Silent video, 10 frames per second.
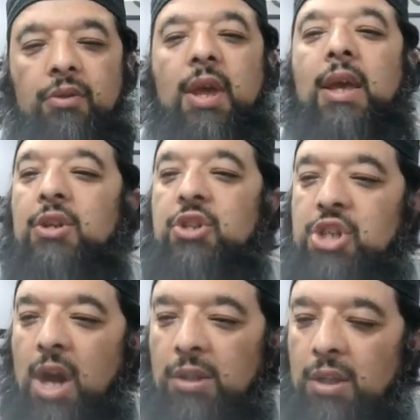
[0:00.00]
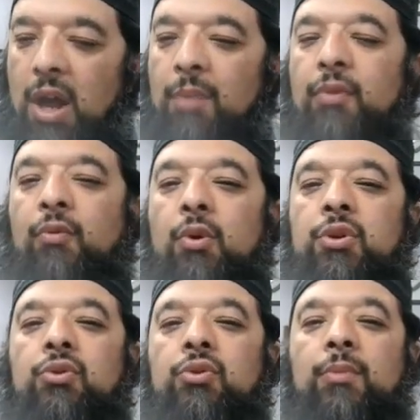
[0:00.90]
saying inshallah before
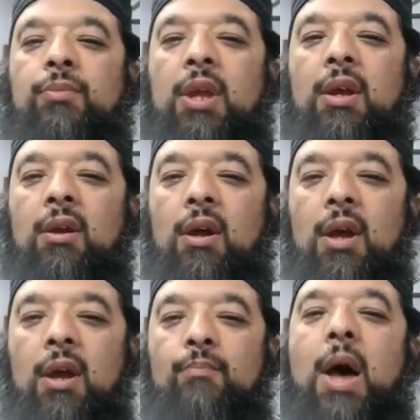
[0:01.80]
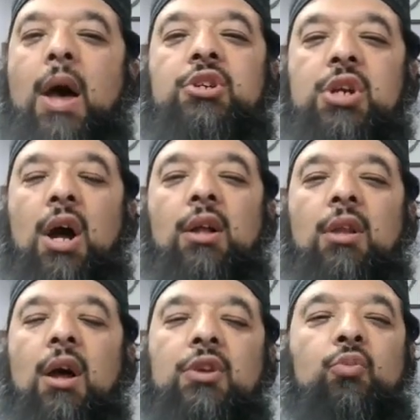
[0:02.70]
you do something.
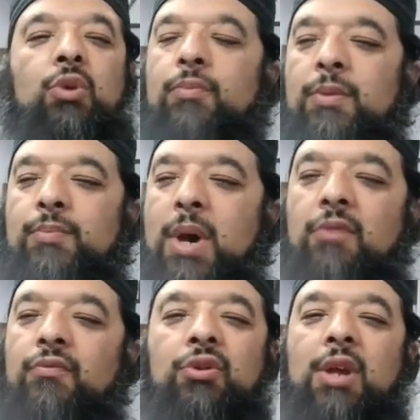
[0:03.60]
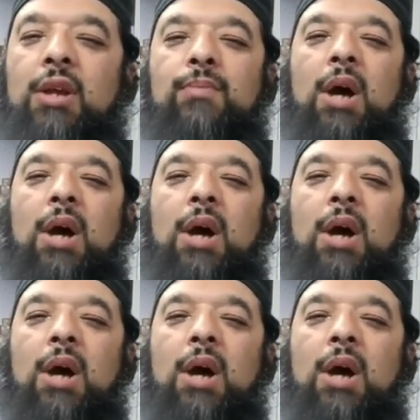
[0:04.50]
MashaAllah, it would have been better if you said